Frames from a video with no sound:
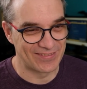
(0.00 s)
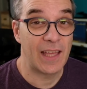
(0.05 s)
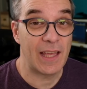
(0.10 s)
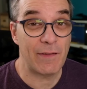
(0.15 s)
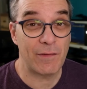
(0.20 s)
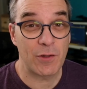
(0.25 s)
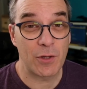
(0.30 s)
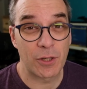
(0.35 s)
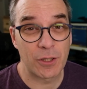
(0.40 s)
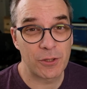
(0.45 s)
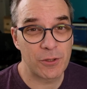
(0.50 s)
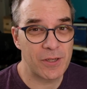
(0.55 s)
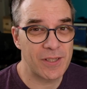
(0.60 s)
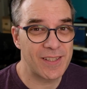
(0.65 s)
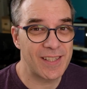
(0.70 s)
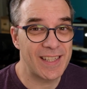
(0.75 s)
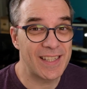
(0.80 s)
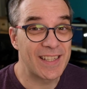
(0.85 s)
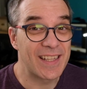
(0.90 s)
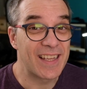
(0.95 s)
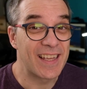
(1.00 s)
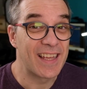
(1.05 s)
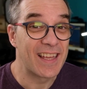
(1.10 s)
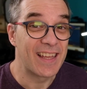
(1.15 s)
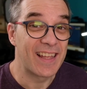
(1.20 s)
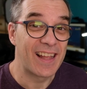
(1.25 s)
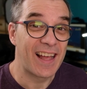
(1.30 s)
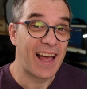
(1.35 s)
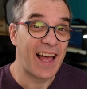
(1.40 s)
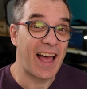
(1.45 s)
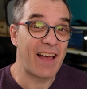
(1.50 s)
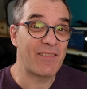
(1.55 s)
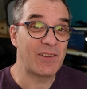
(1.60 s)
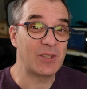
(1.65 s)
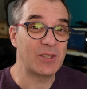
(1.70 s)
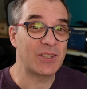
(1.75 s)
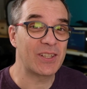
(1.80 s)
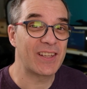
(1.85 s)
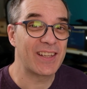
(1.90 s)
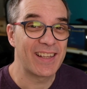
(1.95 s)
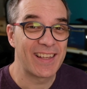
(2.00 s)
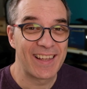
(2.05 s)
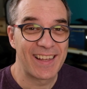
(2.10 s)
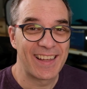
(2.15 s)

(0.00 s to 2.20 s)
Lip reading: If you're interested, have a look.